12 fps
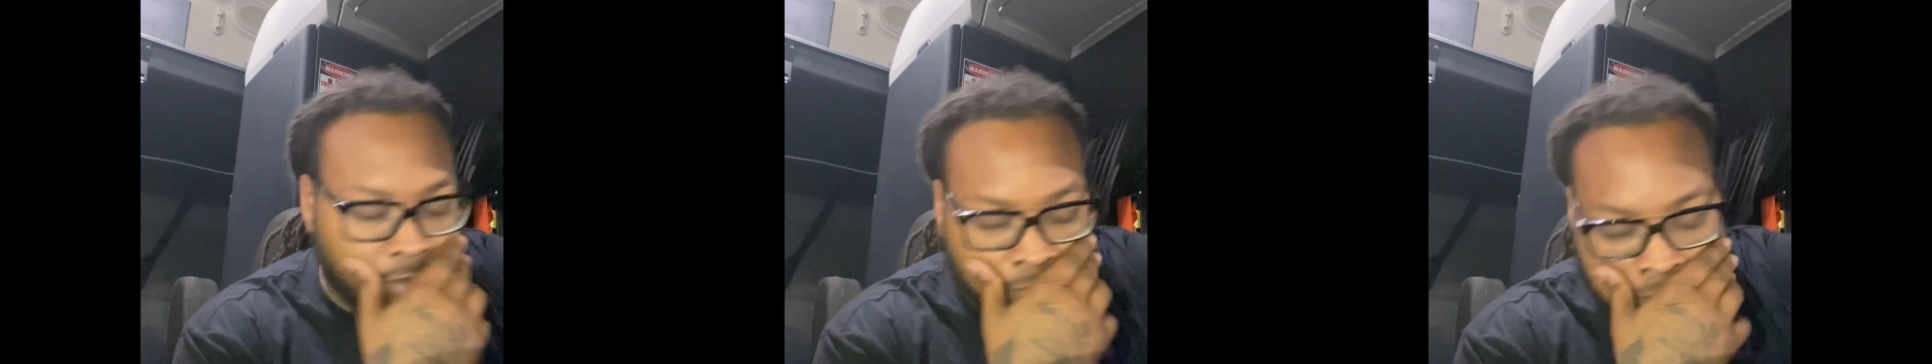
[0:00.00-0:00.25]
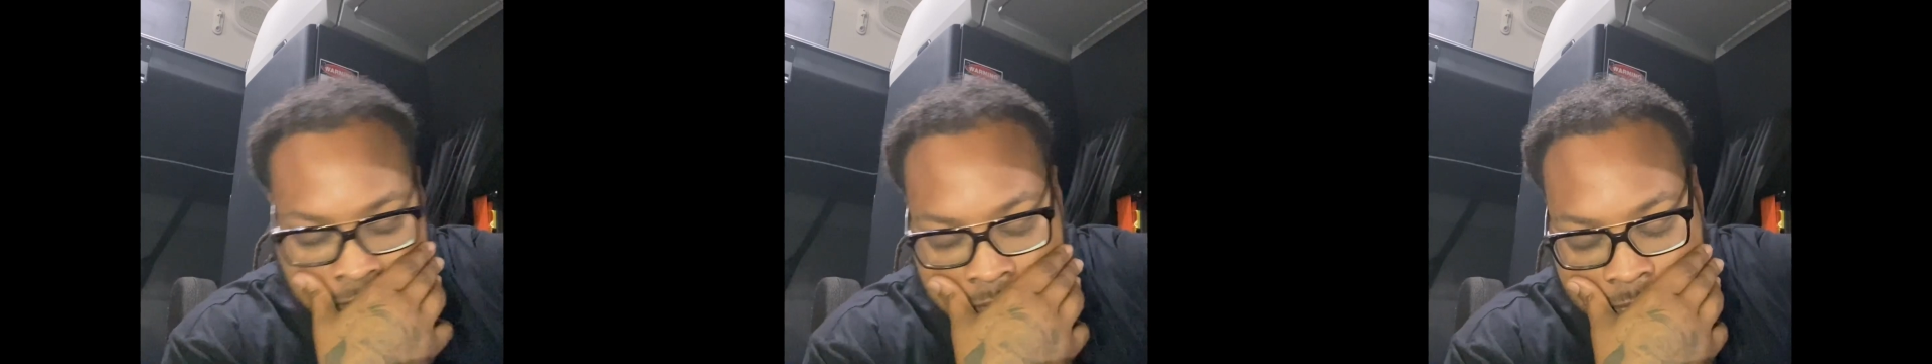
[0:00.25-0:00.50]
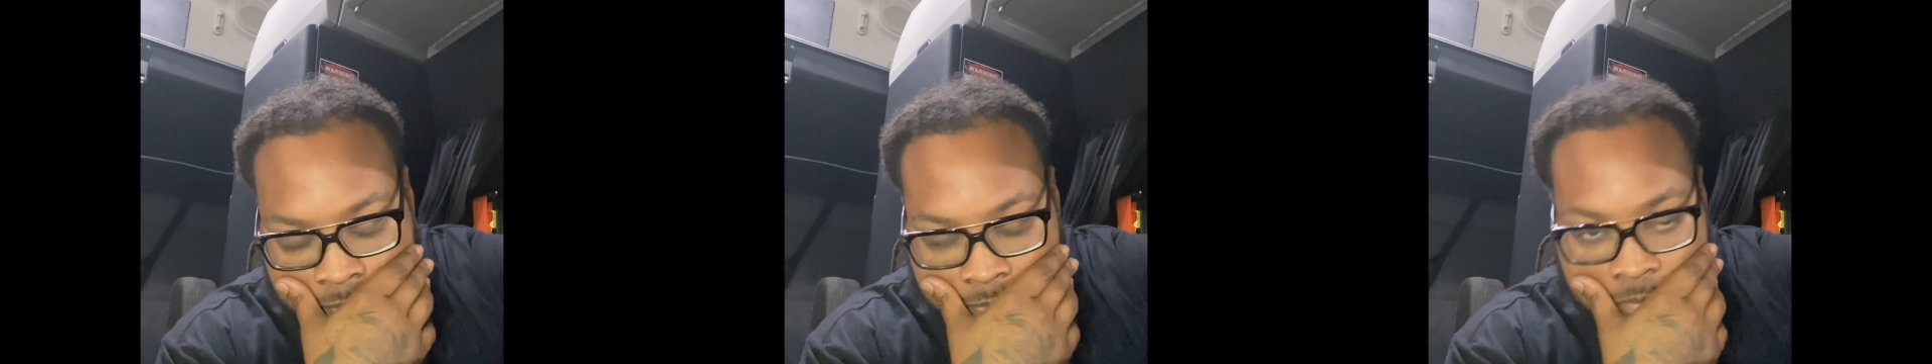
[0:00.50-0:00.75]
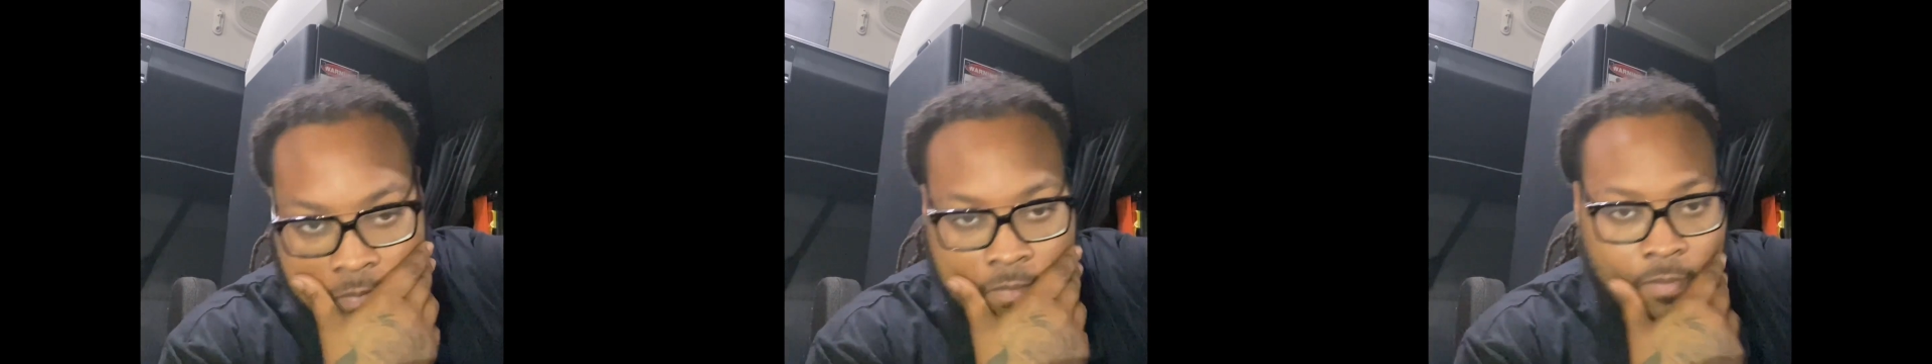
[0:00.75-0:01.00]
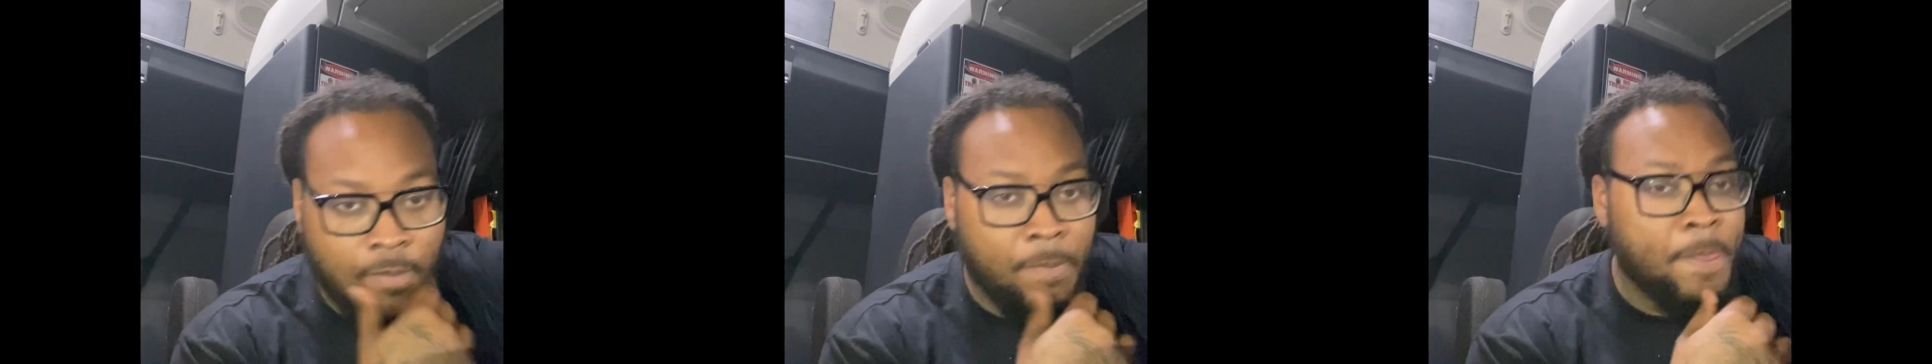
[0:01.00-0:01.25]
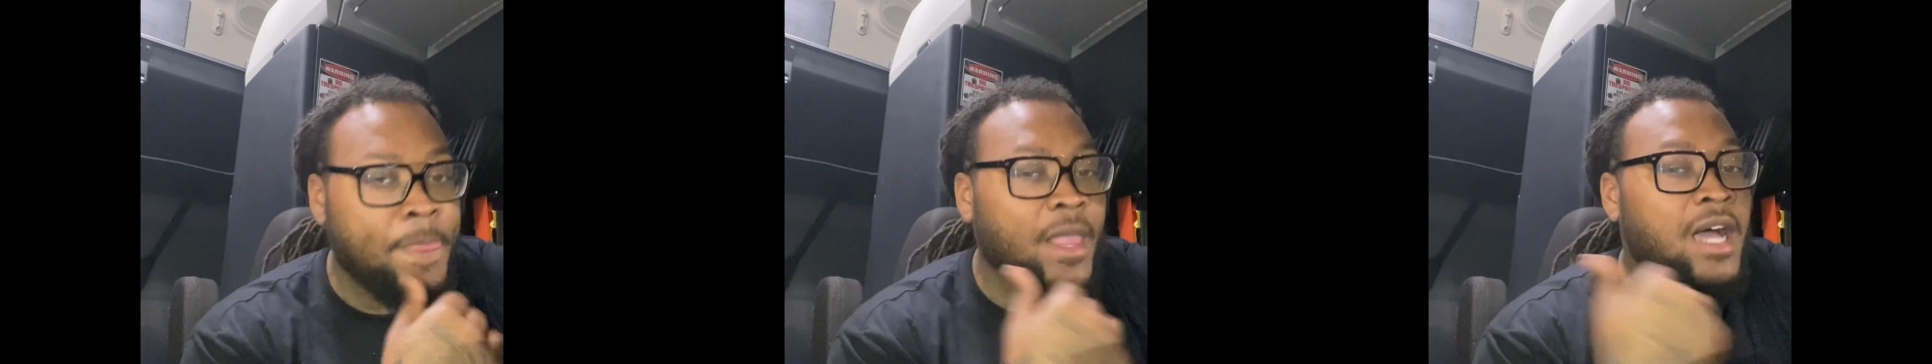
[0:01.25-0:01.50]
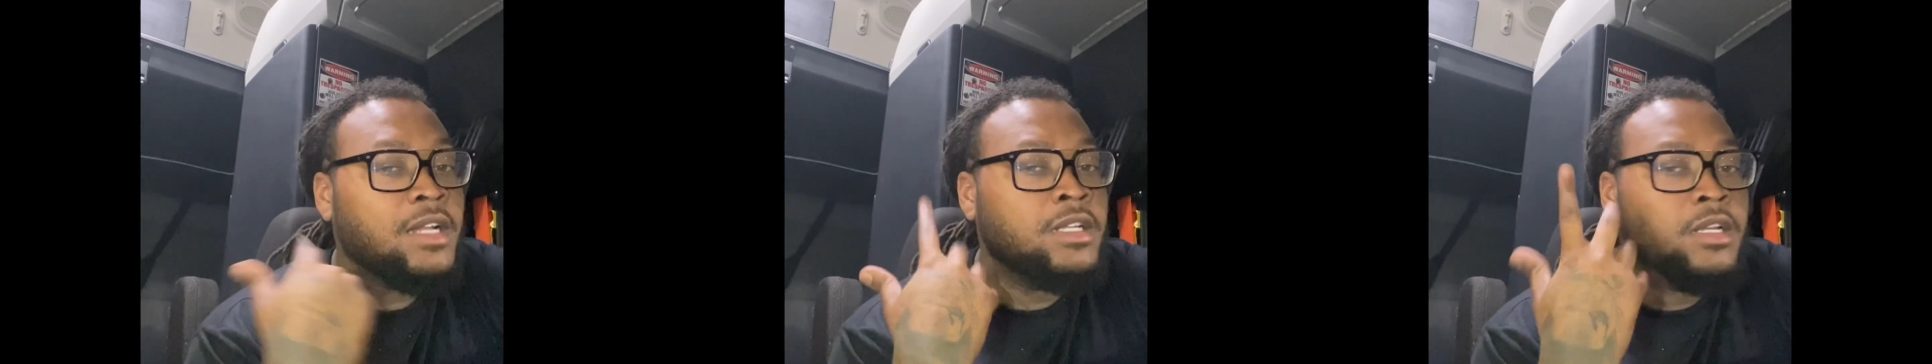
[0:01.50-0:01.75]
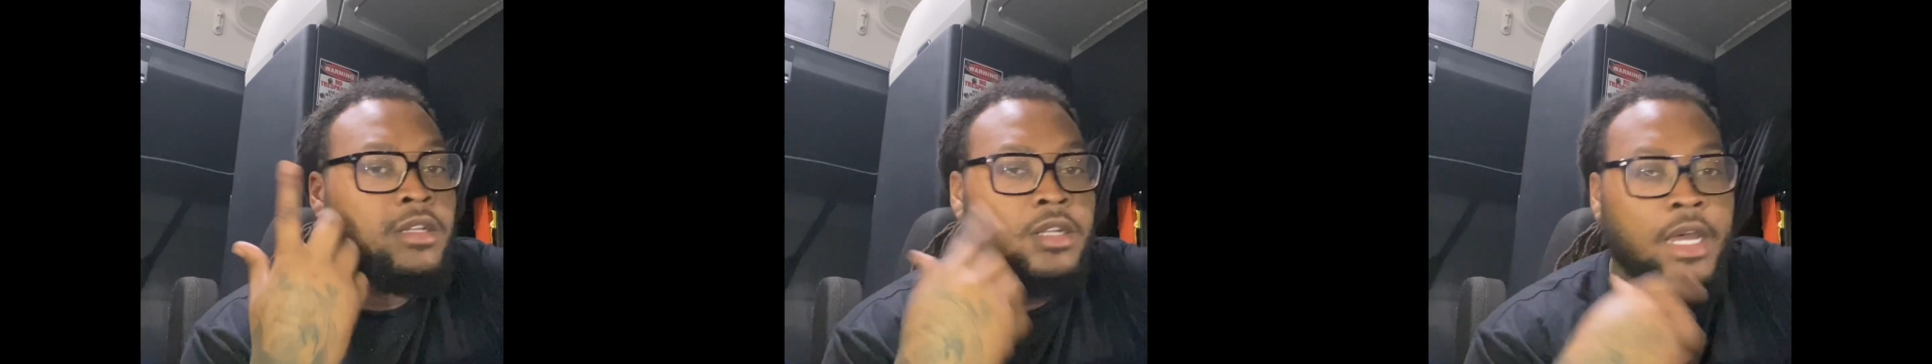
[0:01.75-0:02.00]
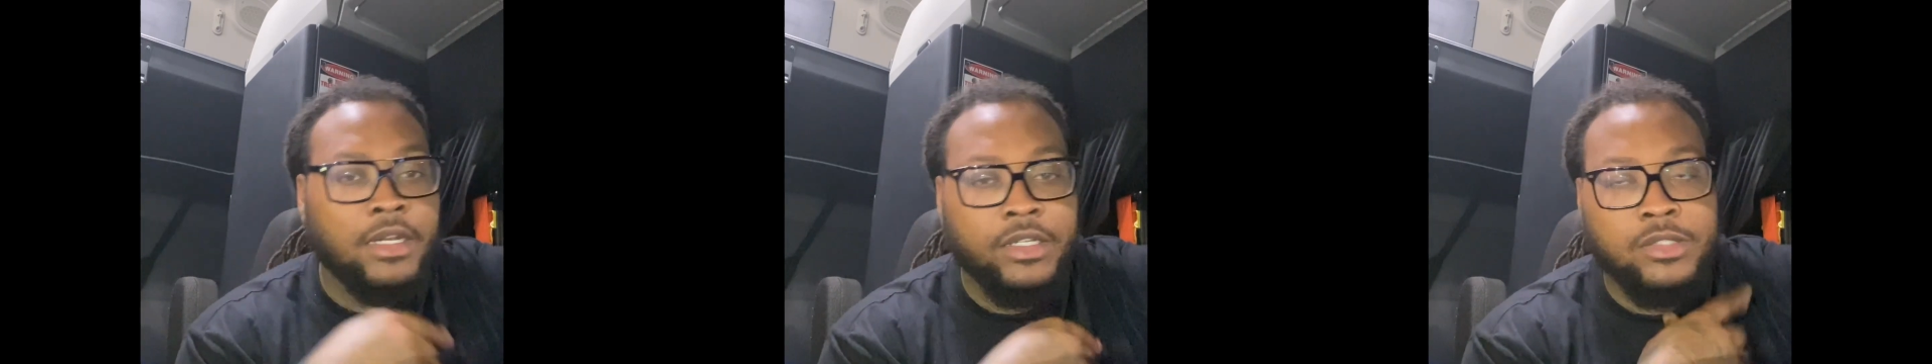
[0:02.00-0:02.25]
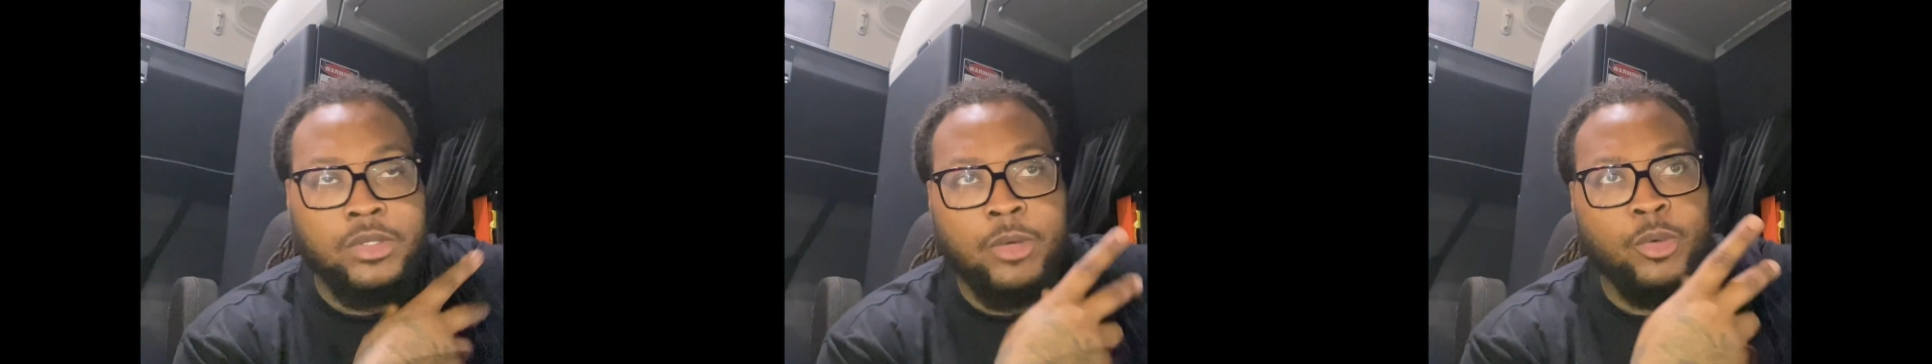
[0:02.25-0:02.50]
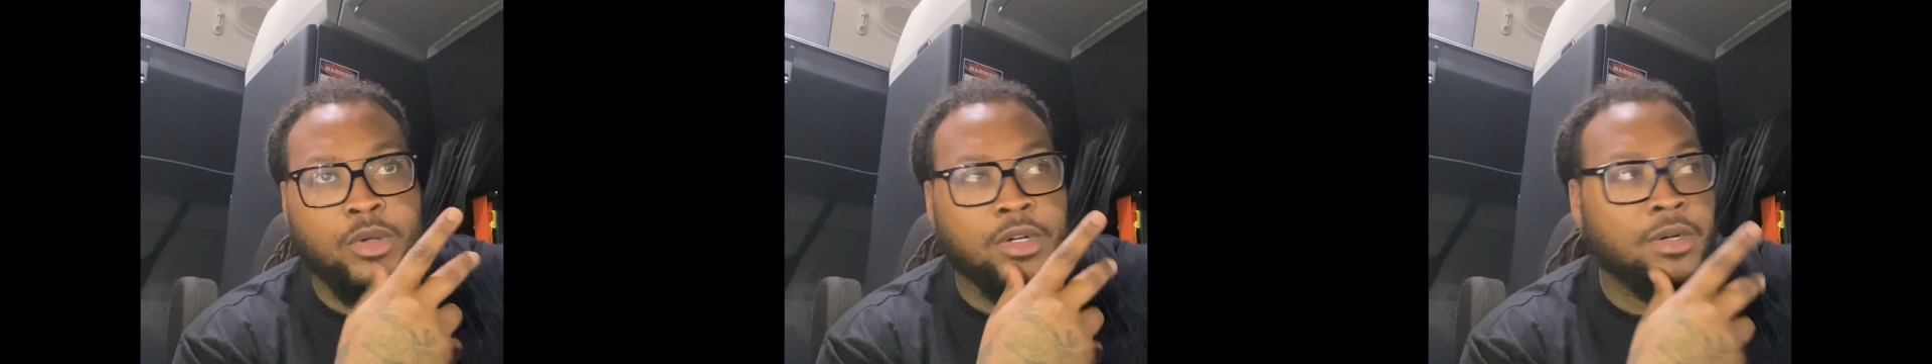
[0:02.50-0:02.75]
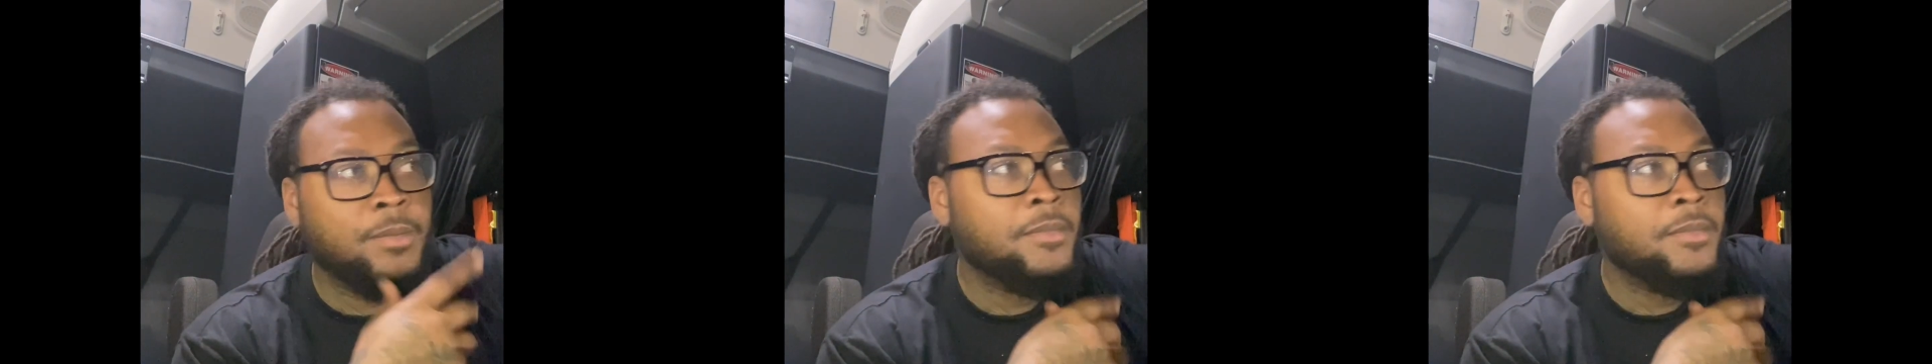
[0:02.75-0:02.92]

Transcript: I didn't look like this when I woke up.